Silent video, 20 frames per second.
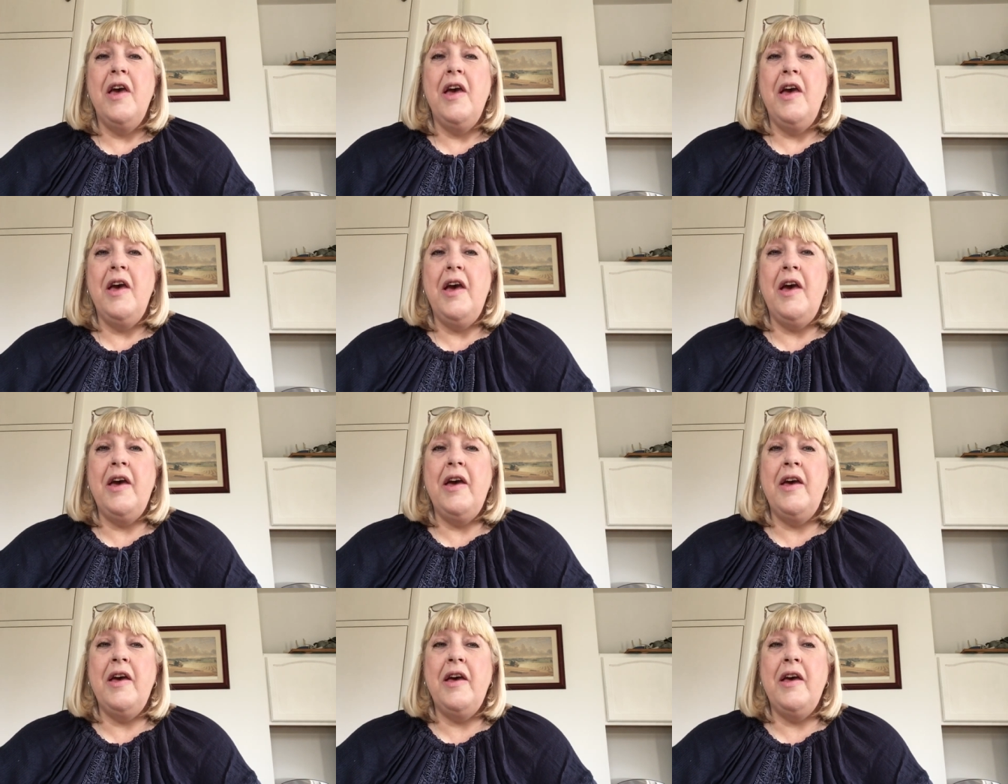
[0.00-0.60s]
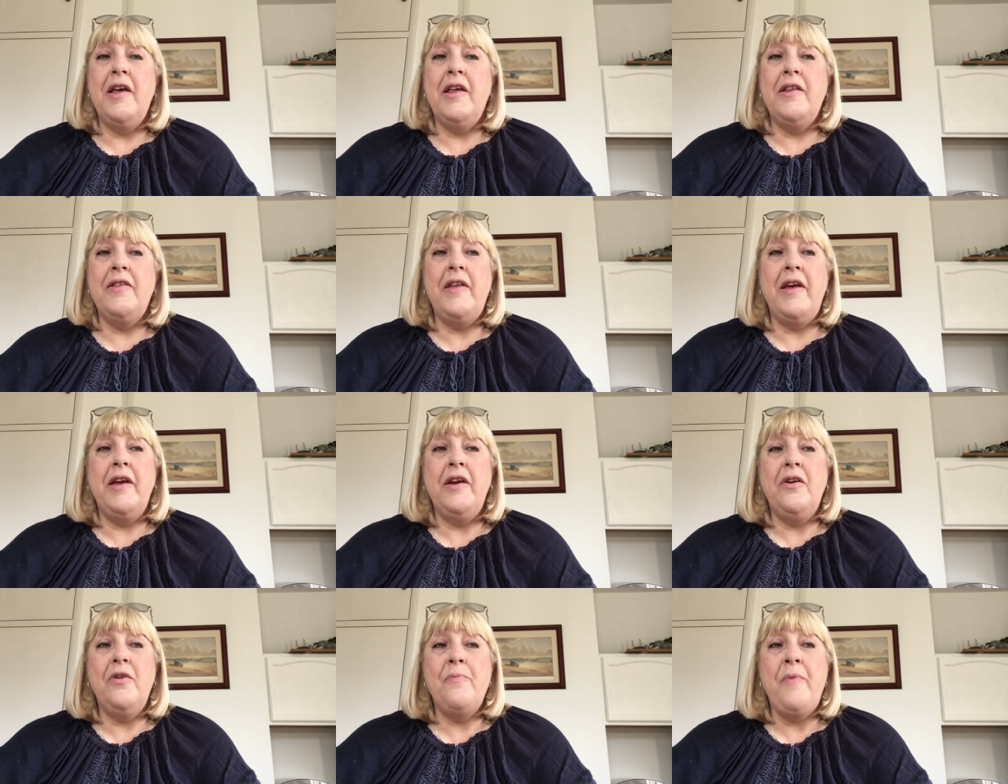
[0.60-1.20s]
and
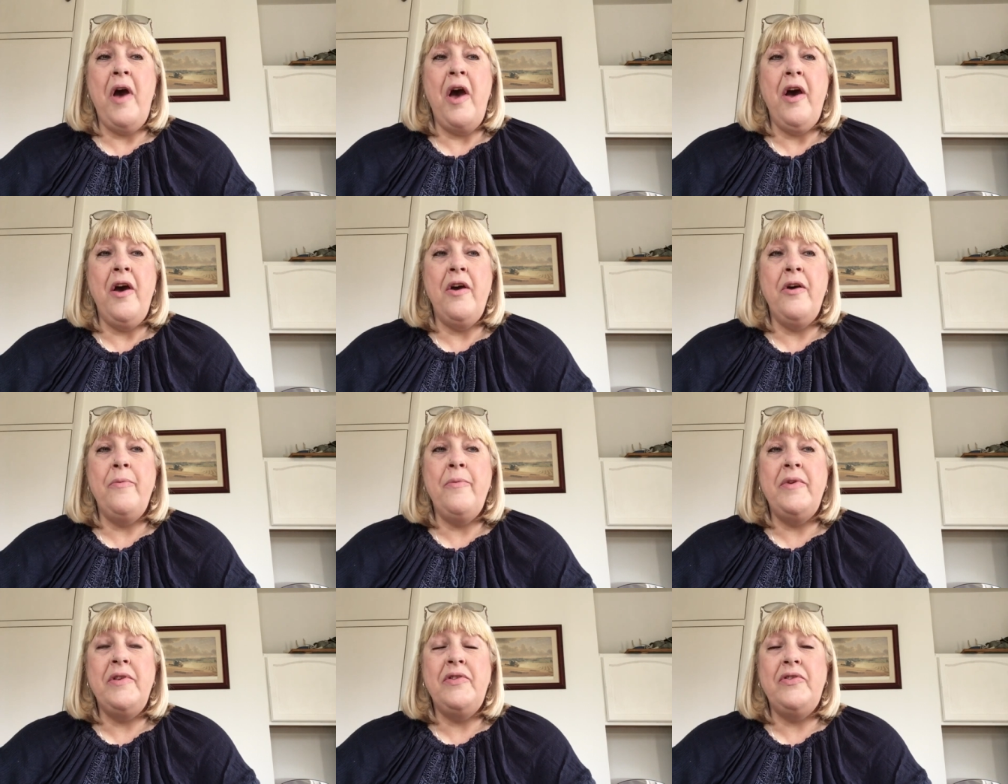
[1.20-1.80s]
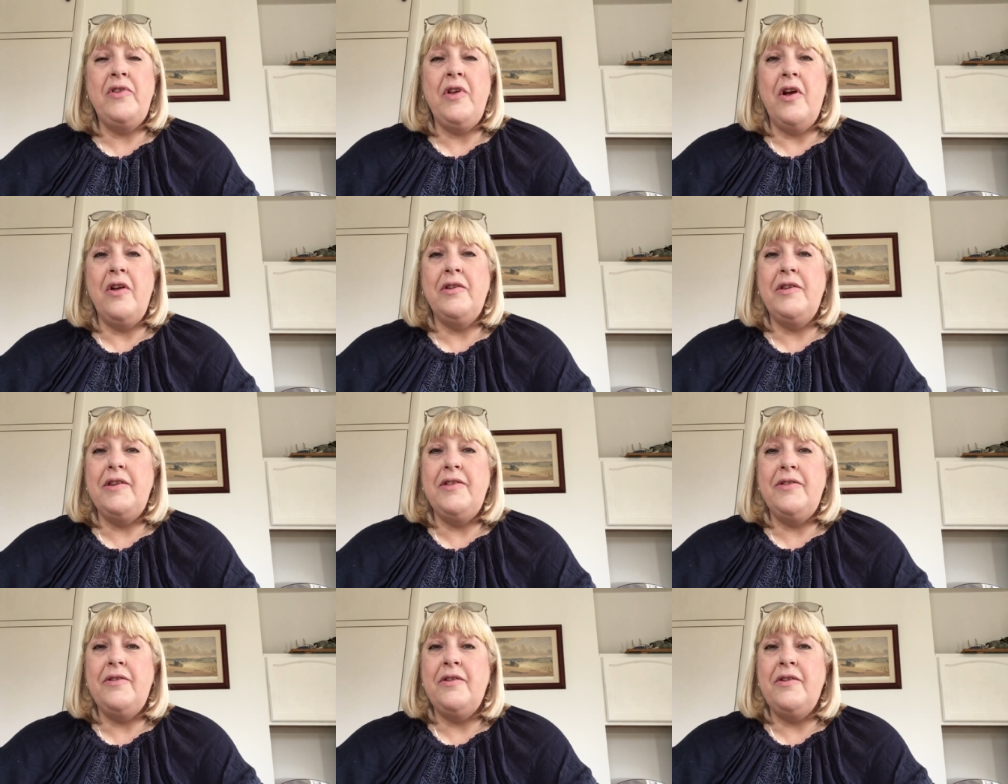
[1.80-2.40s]
then come home and
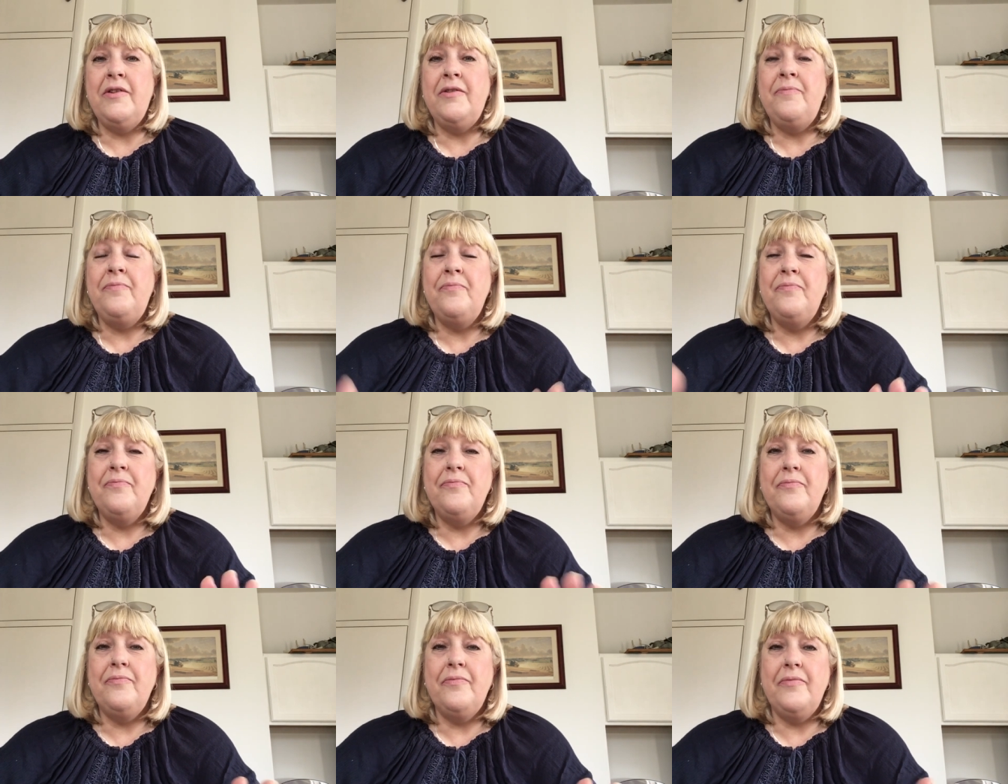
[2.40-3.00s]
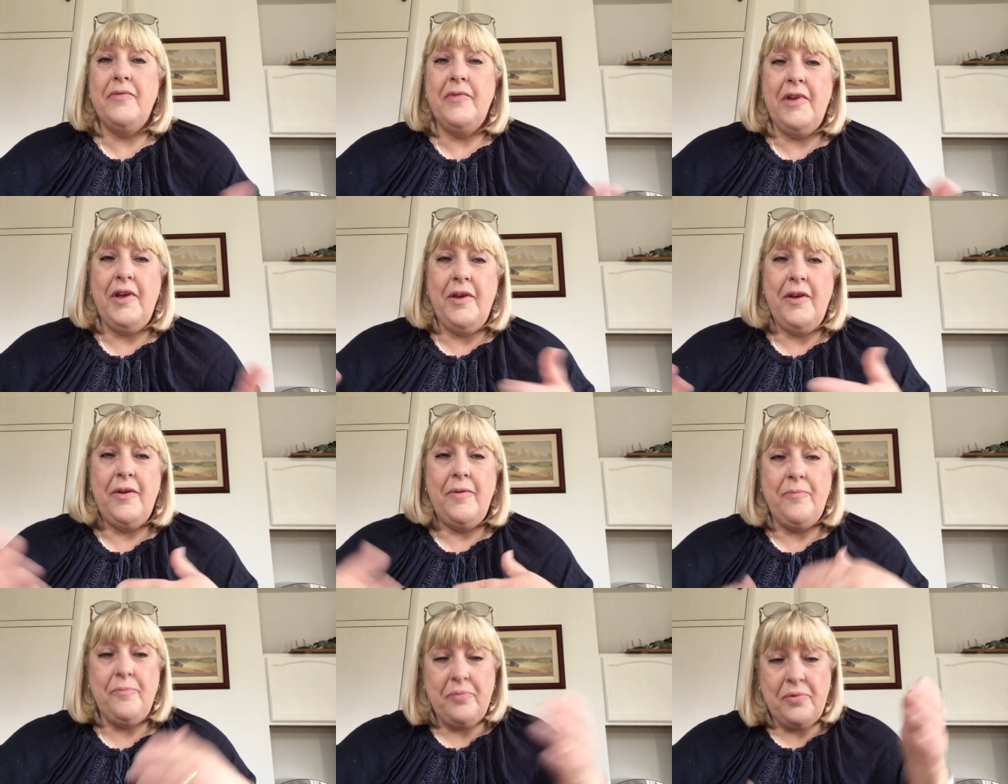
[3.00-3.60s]
started the
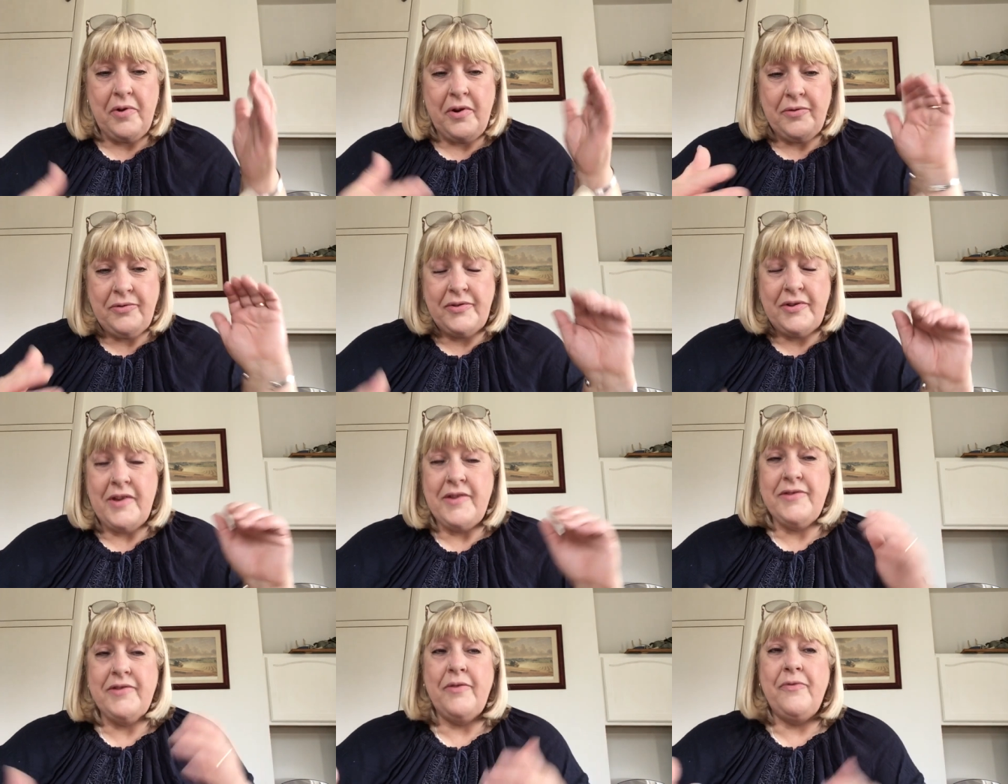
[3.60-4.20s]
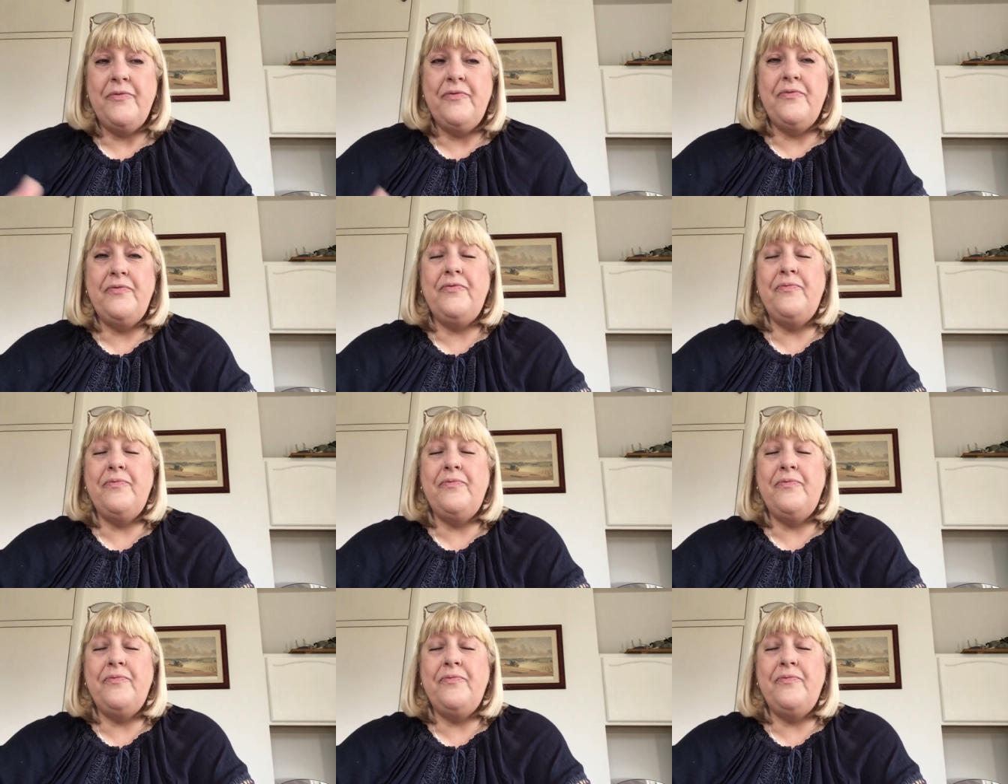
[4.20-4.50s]
process of.